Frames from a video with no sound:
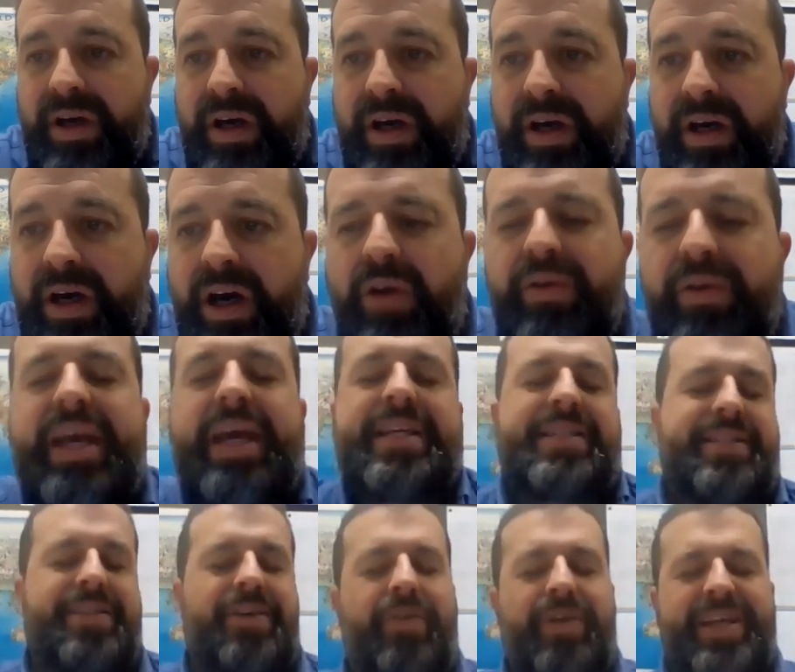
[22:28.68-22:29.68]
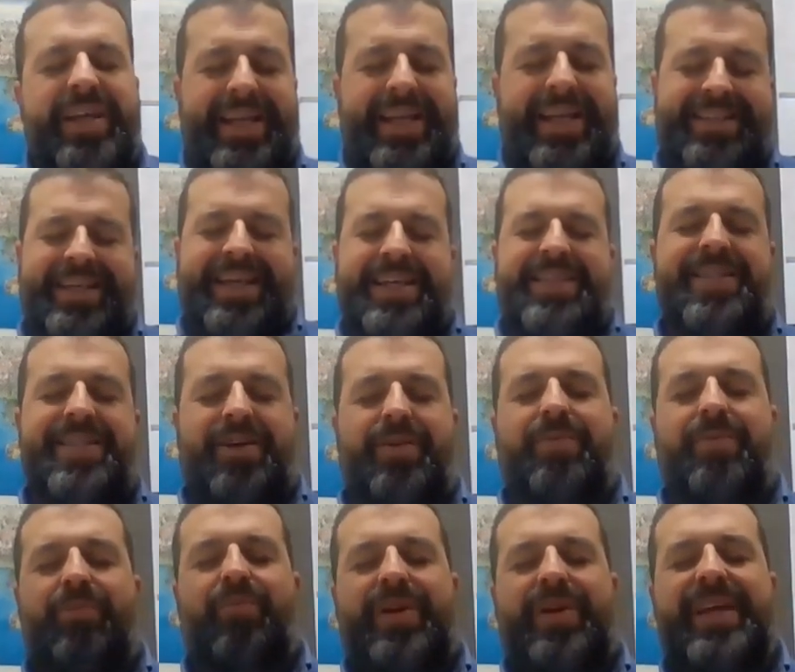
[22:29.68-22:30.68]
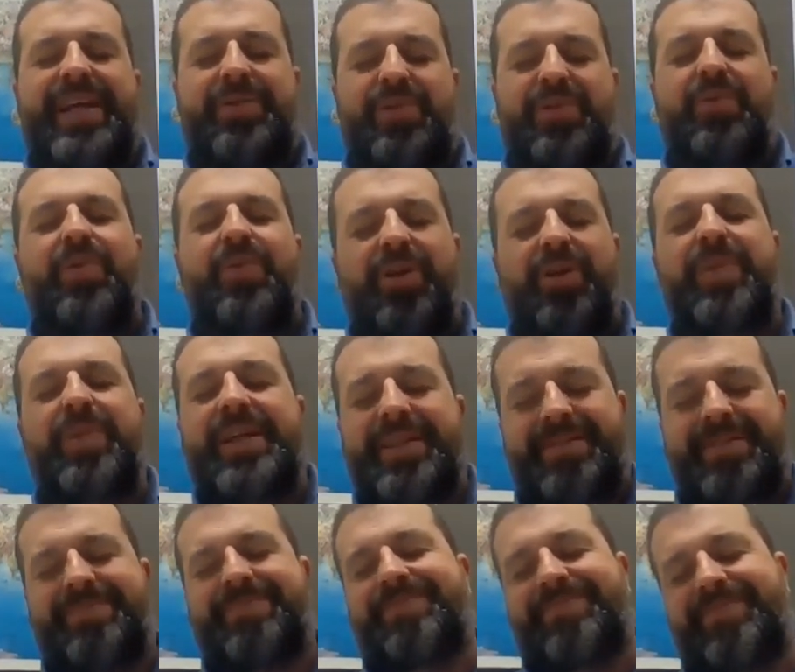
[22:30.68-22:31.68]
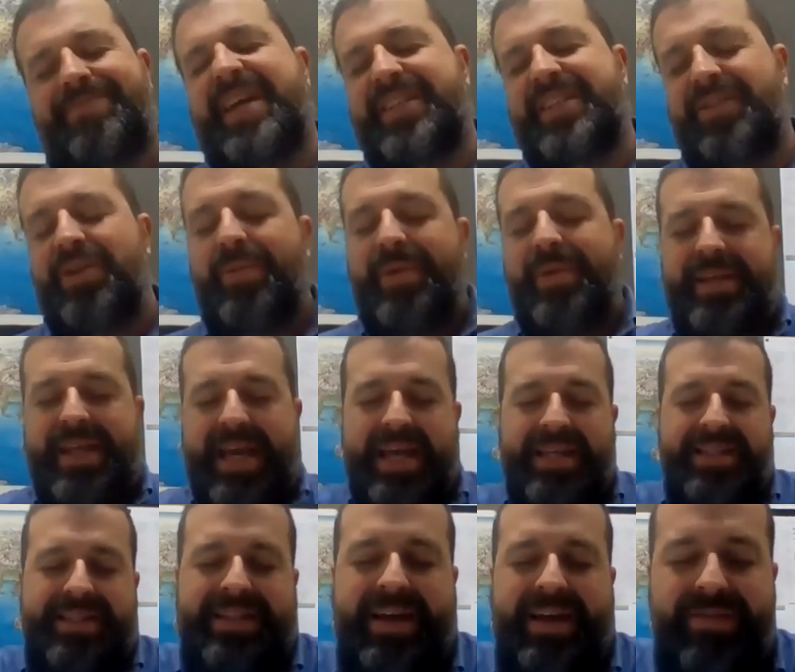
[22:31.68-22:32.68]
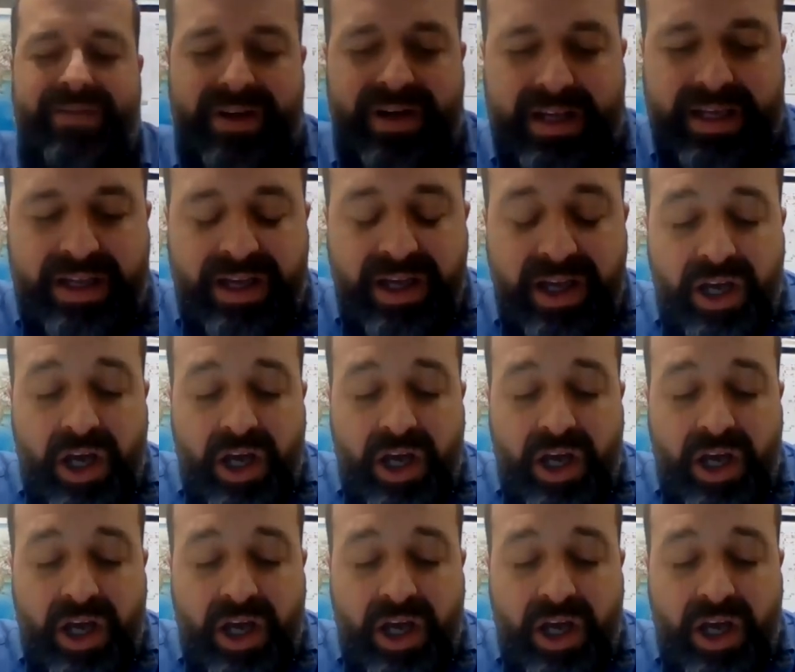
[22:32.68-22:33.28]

Oh, yes, sorry, yes. So we will be, I see what you mean, yes, definitely.